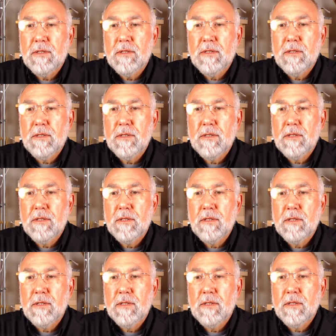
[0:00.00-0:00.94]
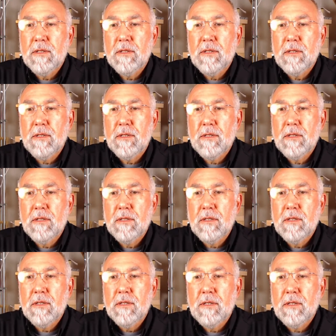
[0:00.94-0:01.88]

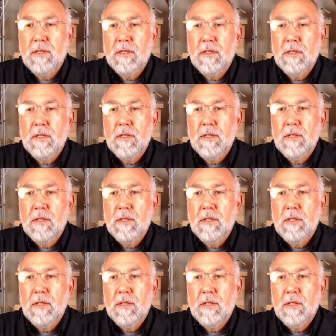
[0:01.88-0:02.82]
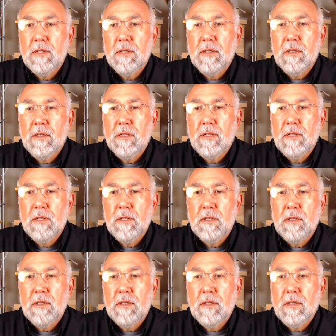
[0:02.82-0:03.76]

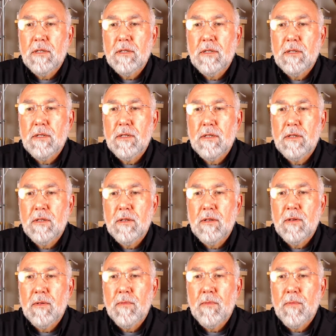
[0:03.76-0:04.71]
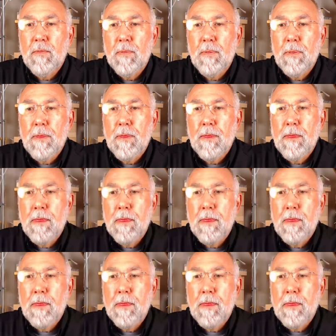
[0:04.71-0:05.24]
[no speech]